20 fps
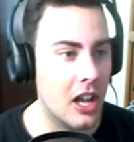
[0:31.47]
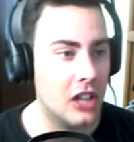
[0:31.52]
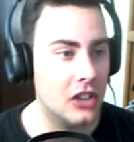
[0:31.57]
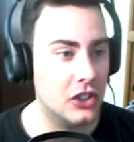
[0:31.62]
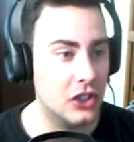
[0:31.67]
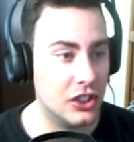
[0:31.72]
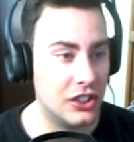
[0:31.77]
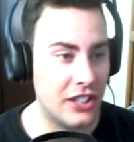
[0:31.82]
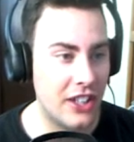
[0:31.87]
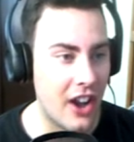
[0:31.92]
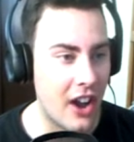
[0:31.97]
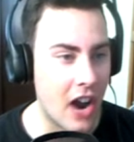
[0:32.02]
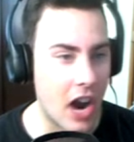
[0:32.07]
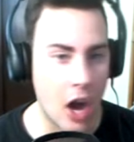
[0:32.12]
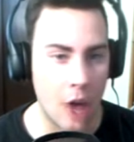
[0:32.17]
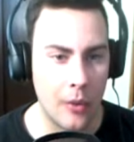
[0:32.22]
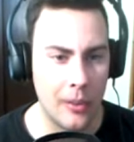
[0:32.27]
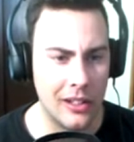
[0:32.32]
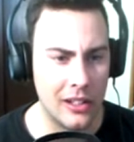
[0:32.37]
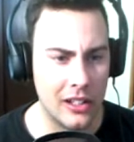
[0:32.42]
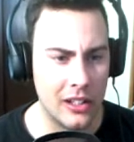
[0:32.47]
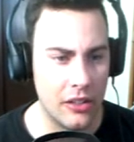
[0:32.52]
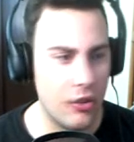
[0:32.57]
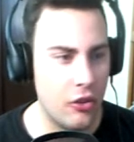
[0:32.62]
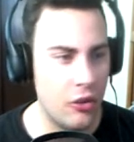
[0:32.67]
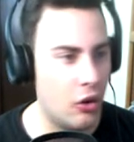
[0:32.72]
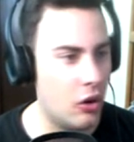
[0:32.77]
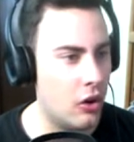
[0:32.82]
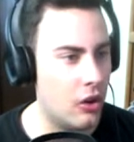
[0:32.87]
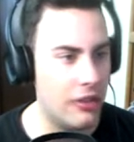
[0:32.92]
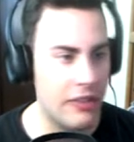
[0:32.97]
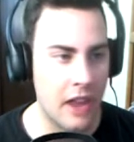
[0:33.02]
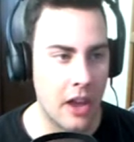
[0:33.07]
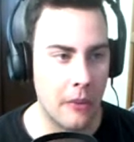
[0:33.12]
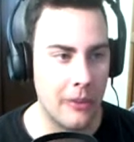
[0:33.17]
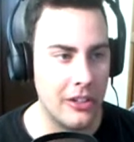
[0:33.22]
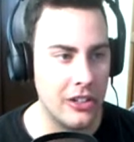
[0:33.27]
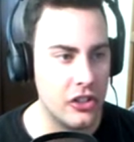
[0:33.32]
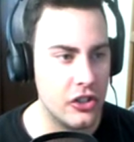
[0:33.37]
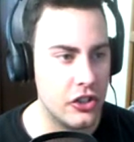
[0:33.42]
So today I really thought that
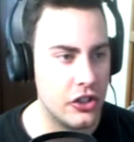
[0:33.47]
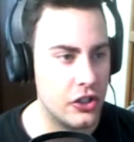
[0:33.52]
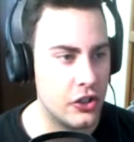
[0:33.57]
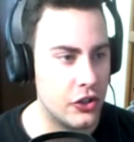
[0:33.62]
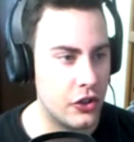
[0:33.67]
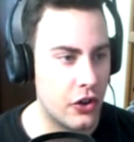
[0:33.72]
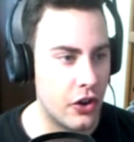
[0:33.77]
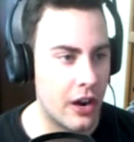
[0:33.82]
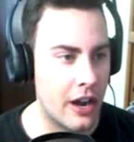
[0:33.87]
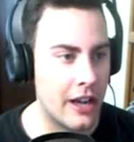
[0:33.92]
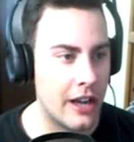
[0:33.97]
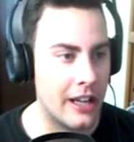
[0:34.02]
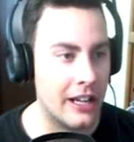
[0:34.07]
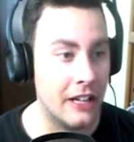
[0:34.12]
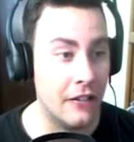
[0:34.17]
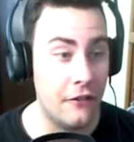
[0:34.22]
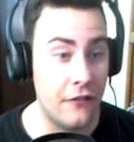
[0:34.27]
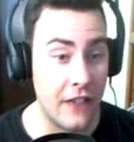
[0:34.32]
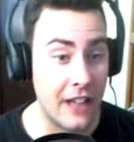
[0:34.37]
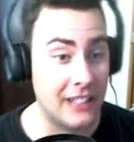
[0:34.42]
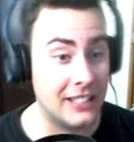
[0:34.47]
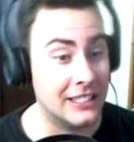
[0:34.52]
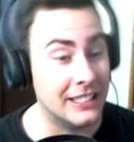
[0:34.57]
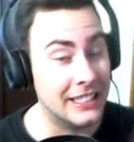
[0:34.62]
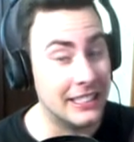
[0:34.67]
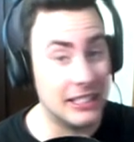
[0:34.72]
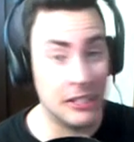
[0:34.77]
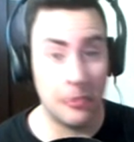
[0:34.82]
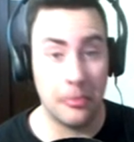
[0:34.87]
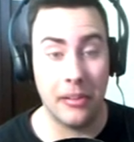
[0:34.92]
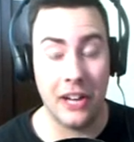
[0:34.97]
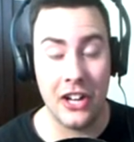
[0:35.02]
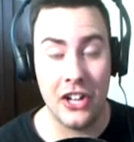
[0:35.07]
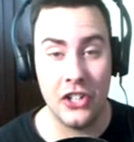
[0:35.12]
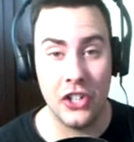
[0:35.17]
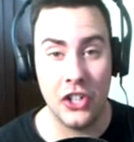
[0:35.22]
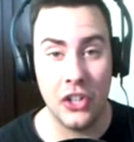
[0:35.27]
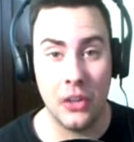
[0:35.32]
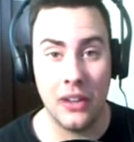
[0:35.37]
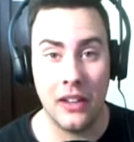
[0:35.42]
we should just try Infected. It's a brand
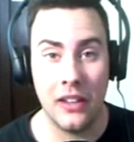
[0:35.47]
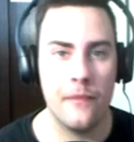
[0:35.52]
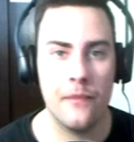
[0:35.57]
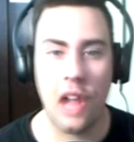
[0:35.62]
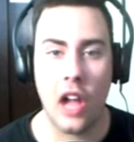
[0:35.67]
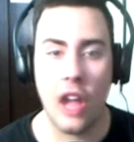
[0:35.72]
new one.